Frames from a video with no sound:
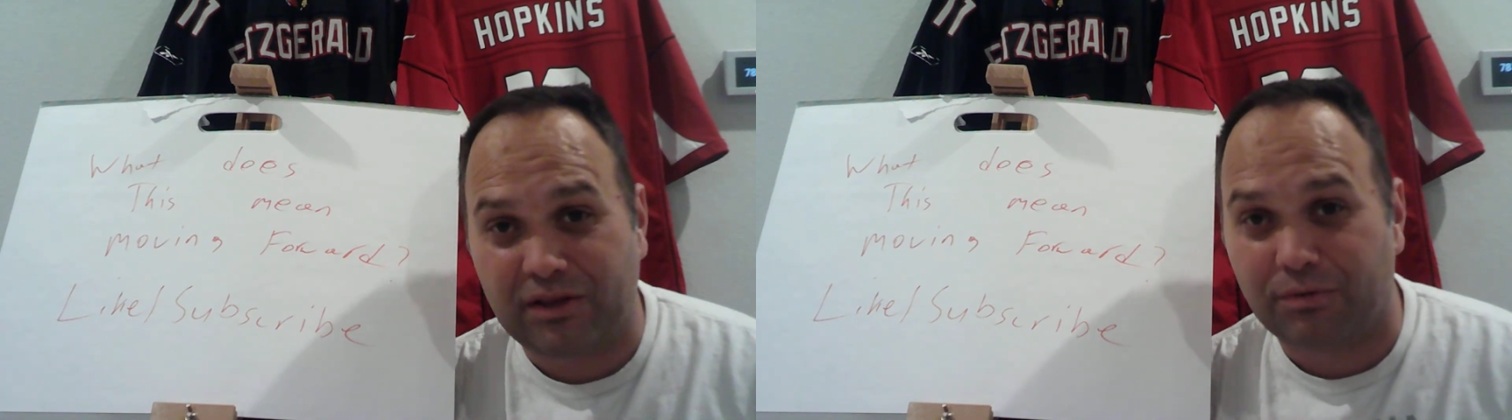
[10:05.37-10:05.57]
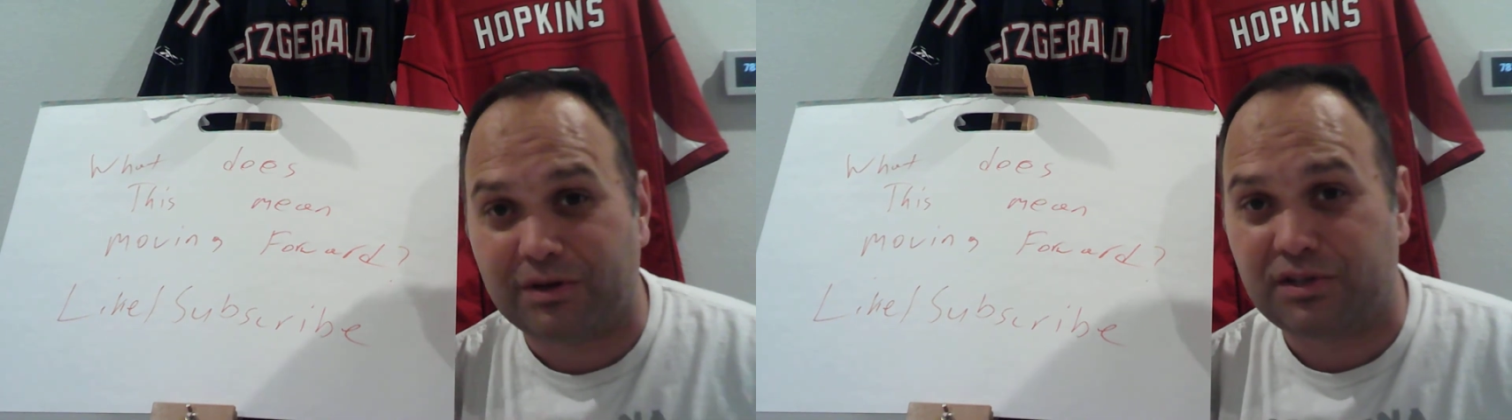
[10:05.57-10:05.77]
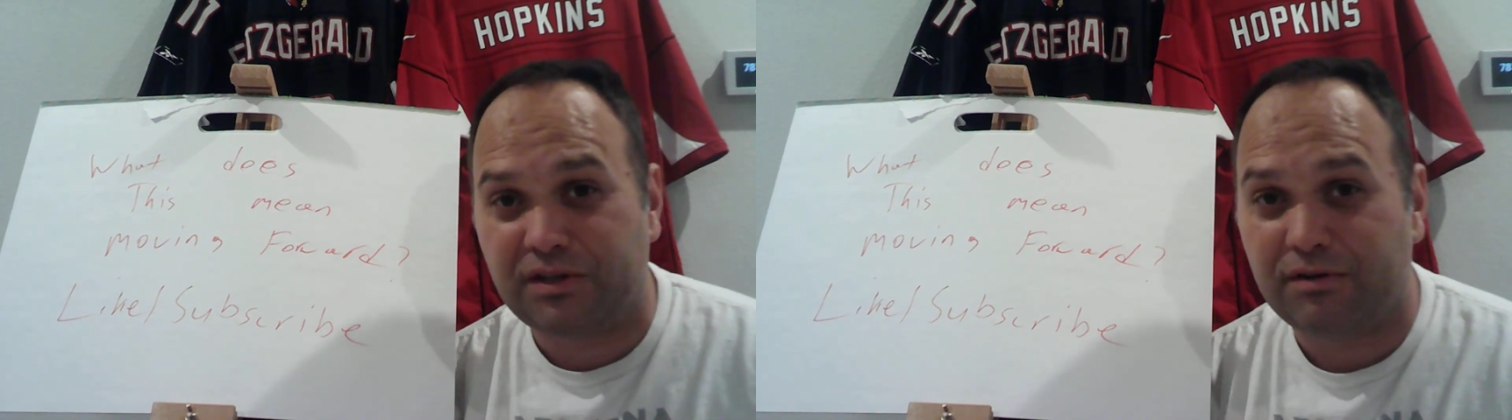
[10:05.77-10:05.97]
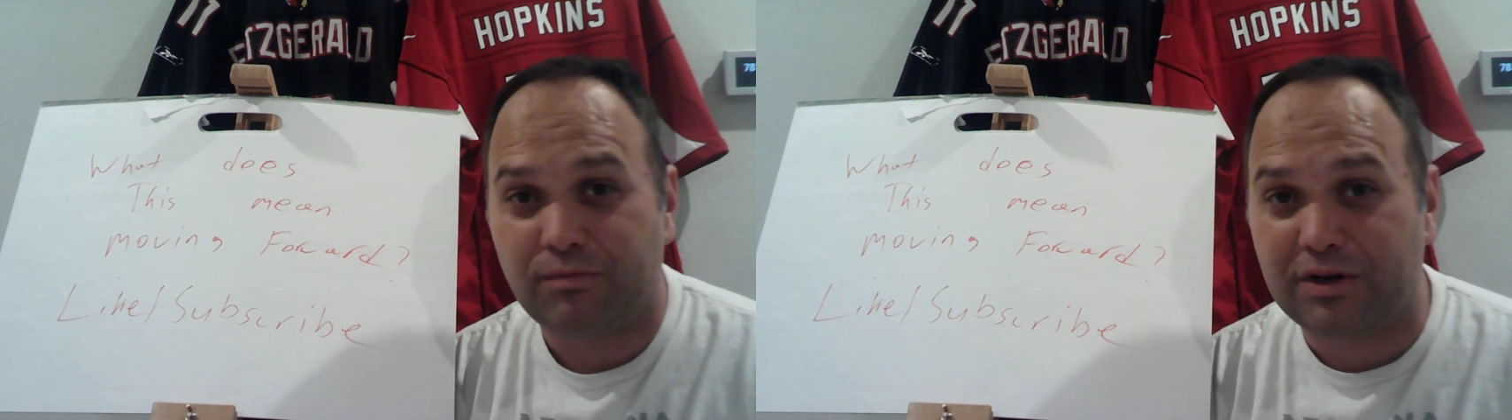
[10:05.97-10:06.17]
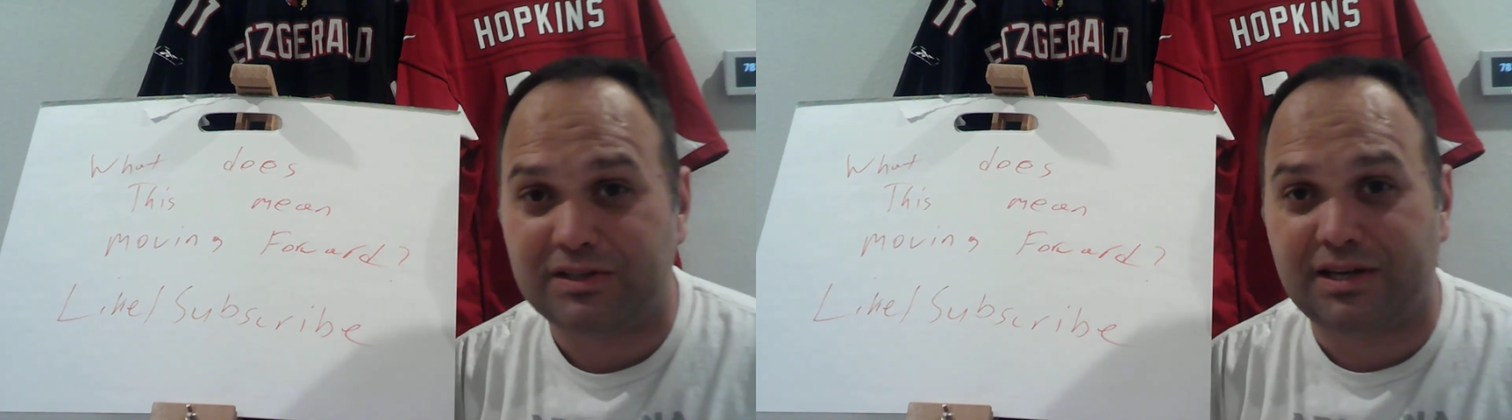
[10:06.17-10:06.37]
the worst
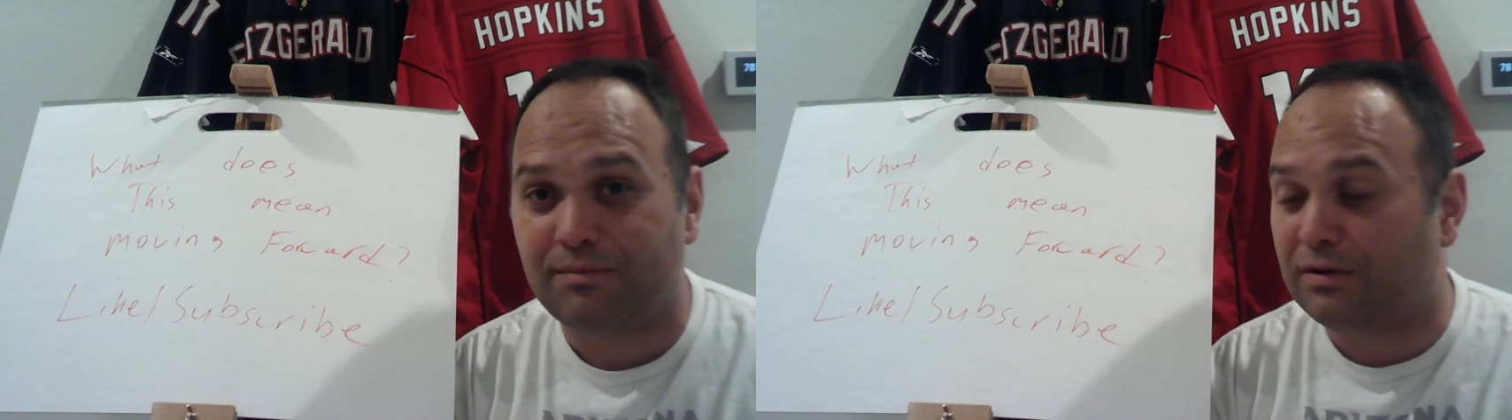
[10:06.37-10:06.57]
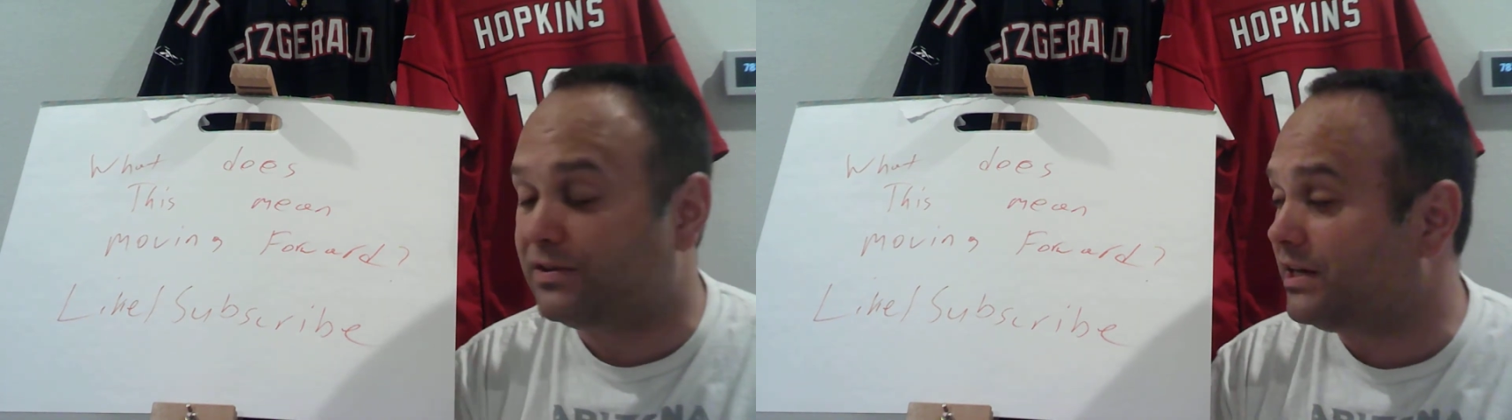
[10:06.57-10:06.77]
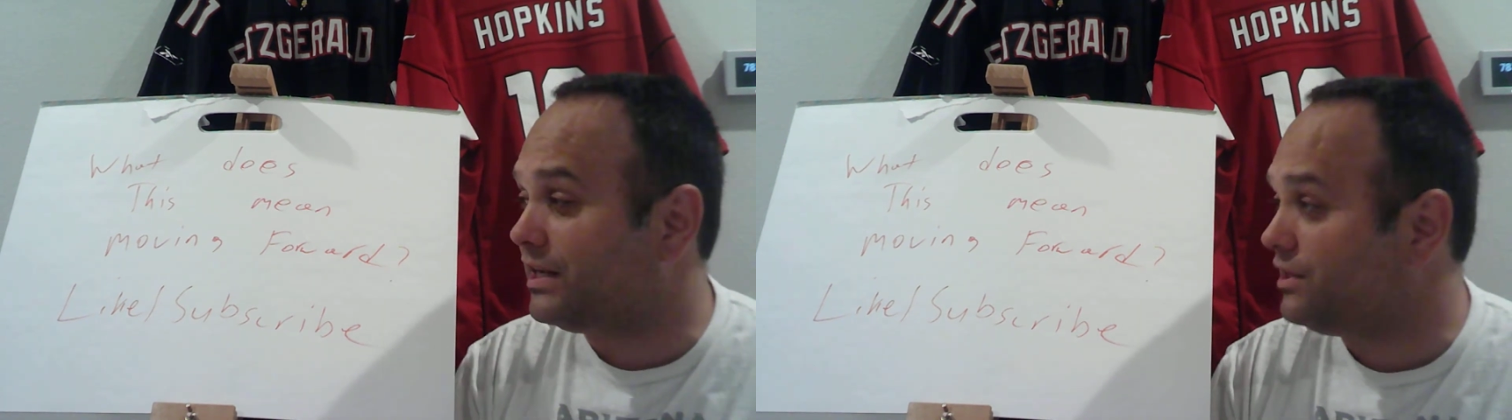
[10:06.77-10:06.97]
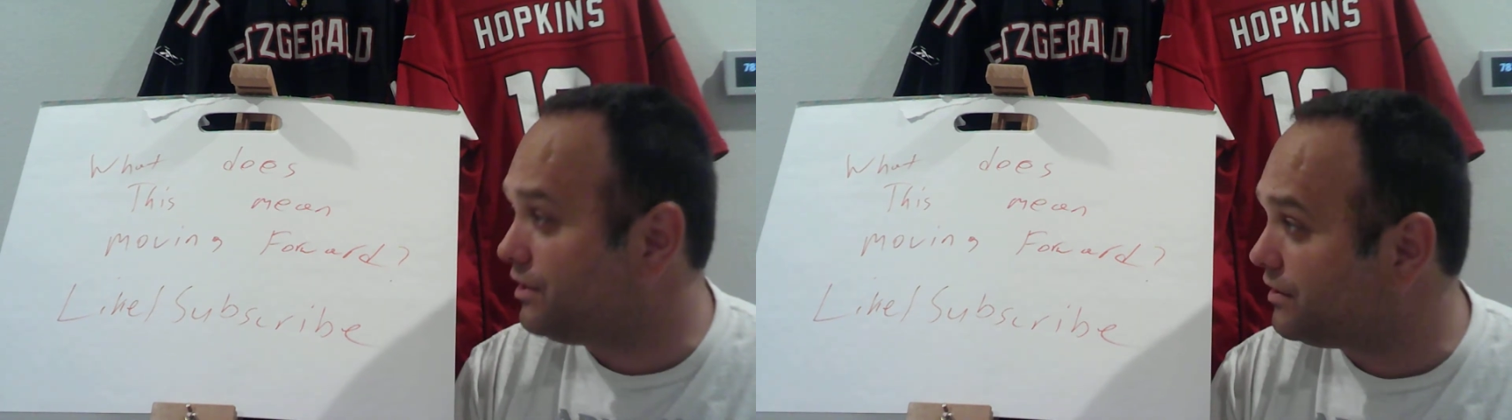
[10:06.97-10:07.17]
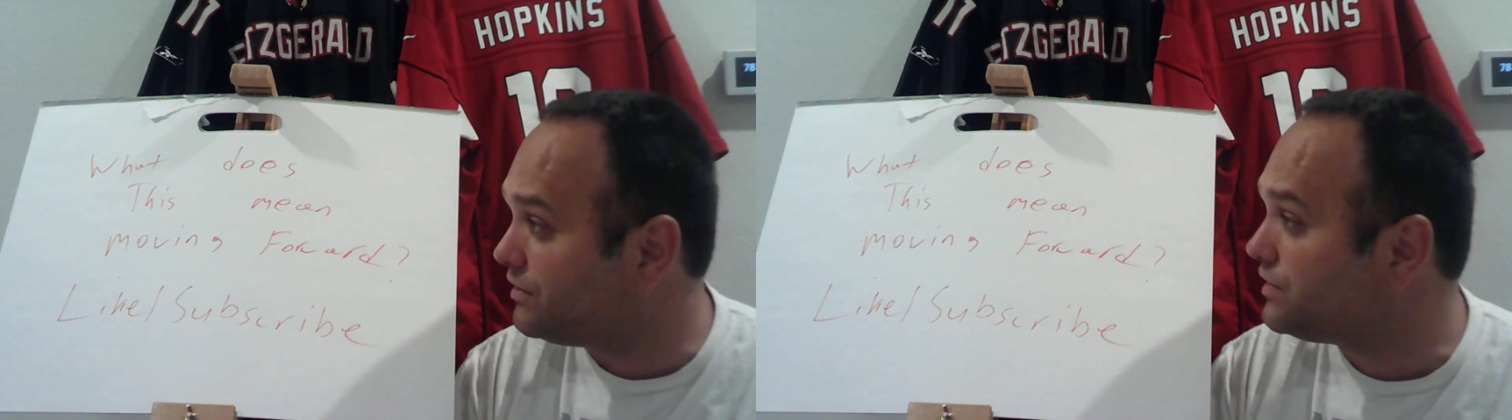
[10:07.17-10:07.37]
2-1 team we've seen in
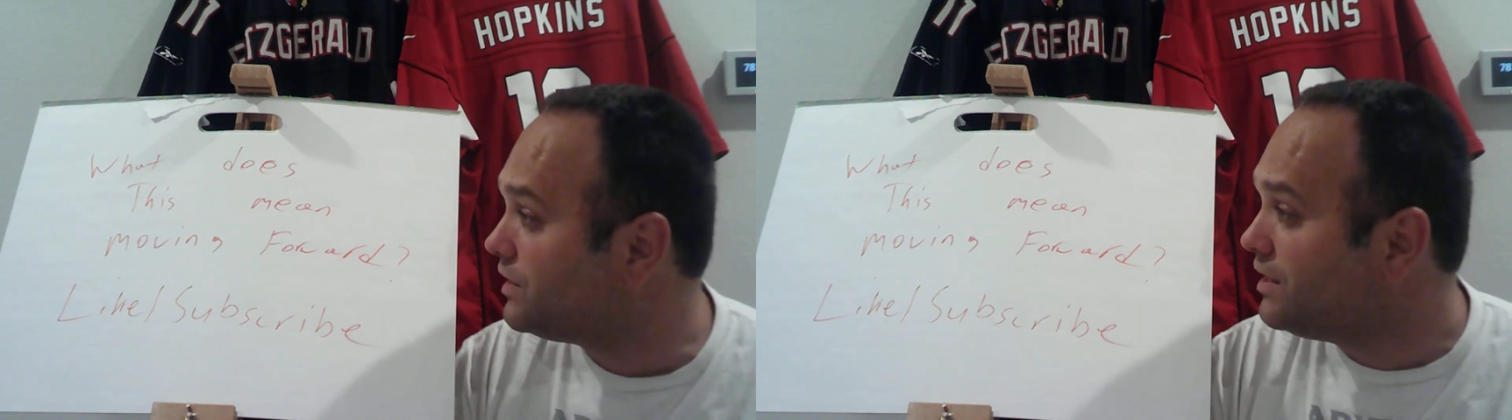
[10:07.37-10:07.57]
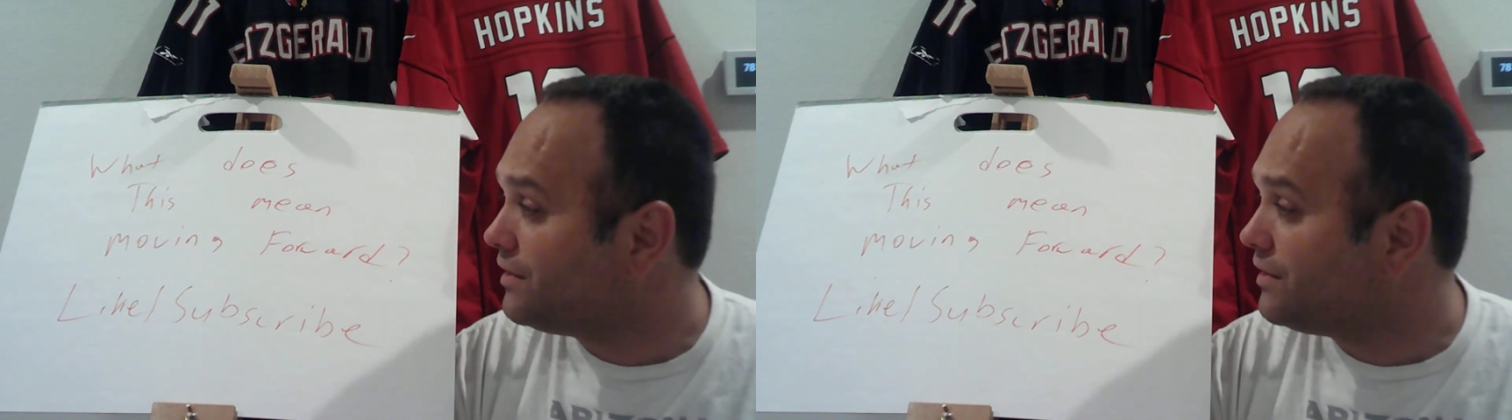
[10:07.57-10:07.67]
years.